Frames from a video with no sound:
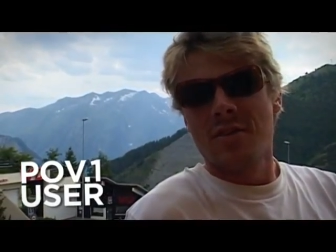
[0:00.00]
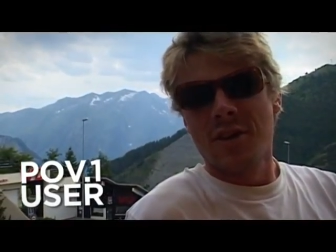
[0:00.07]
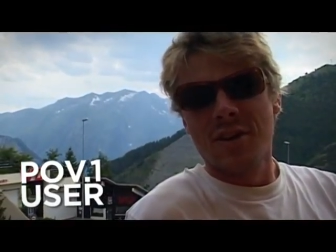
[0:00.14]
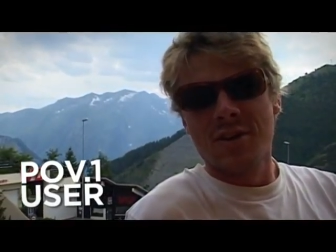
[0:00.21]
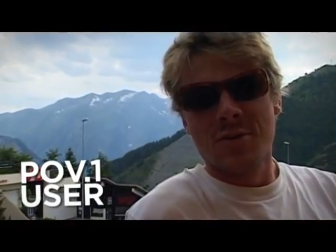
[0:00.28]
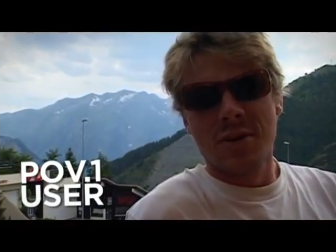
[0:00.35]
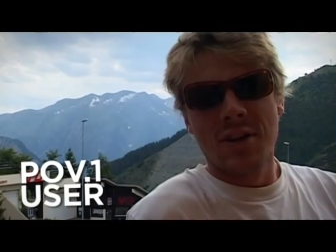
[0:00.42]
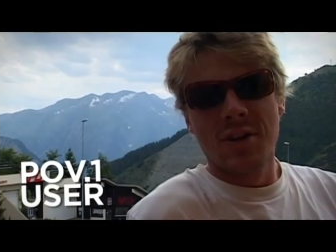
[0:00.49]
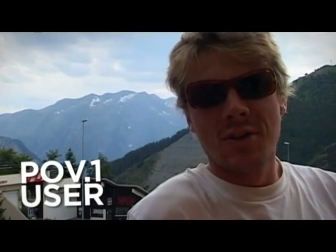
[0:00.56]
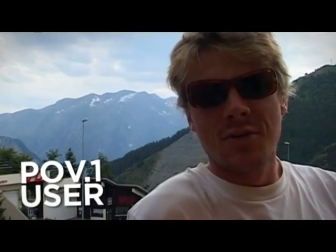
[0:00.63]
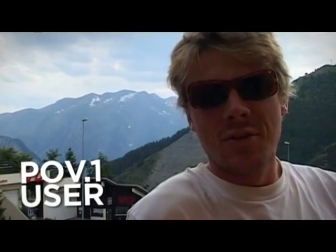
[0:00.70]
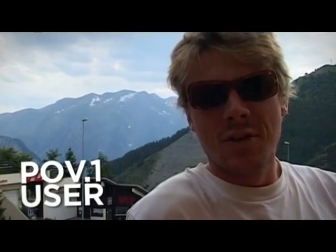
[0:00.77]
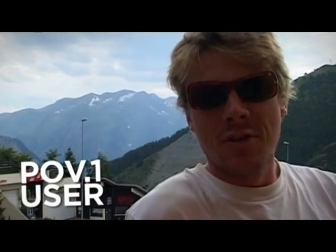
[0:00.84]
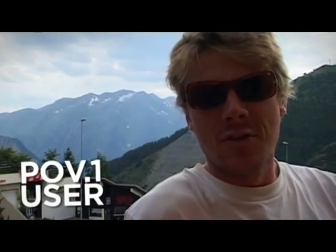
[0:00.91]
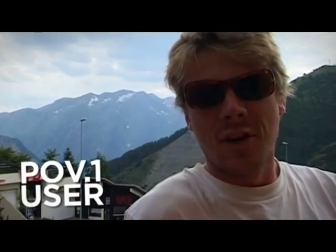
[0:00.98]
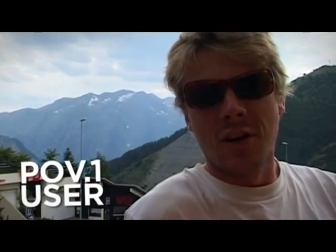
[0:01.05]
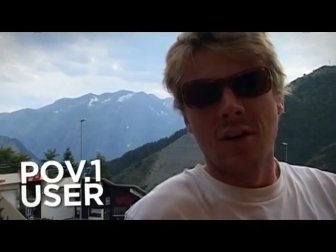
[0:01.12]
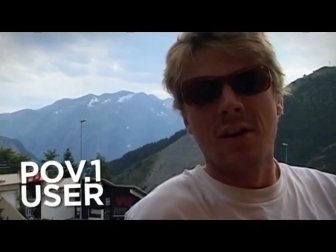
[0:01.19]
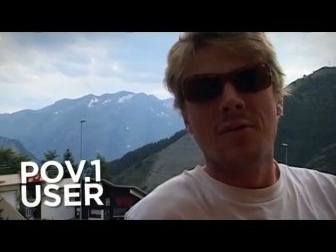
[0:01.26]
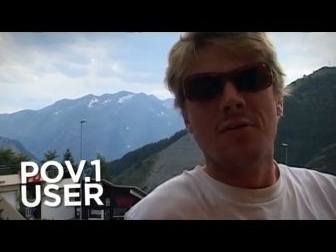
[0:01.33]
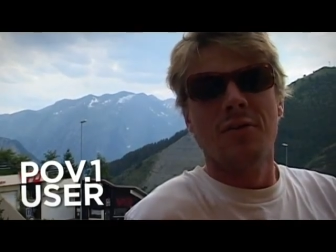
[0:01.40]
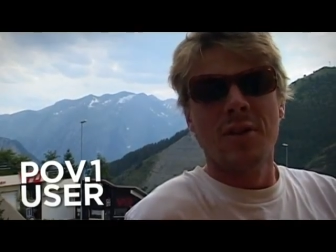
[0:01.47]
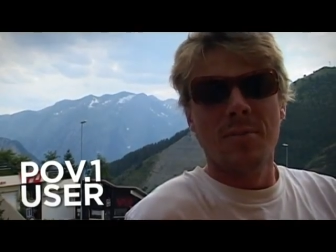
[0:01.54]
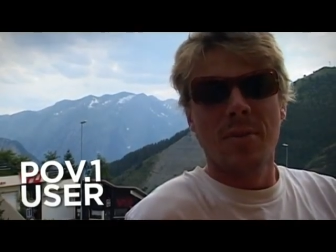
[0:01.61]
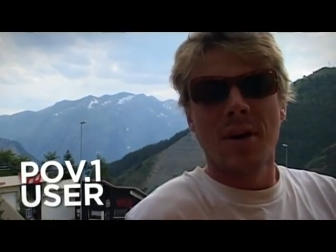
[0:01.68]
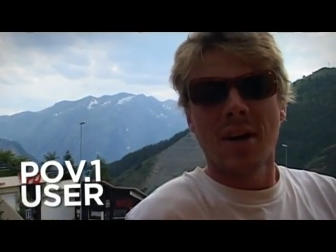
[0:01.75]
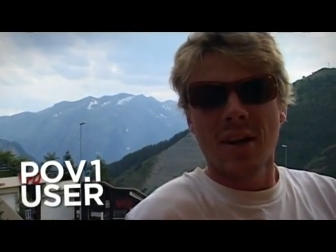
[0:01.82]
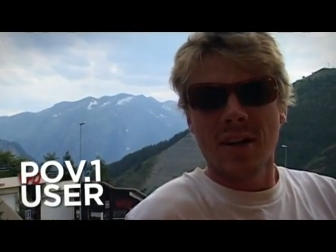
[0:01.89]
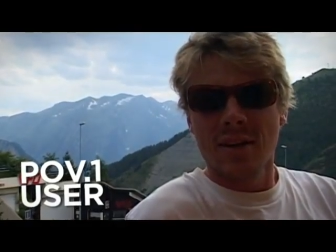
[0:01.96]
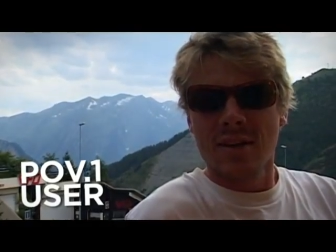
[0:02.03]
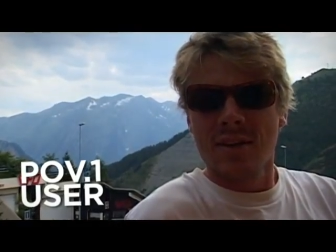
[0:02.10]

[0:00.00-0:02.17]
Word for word: Found it's really good for, for client feedback.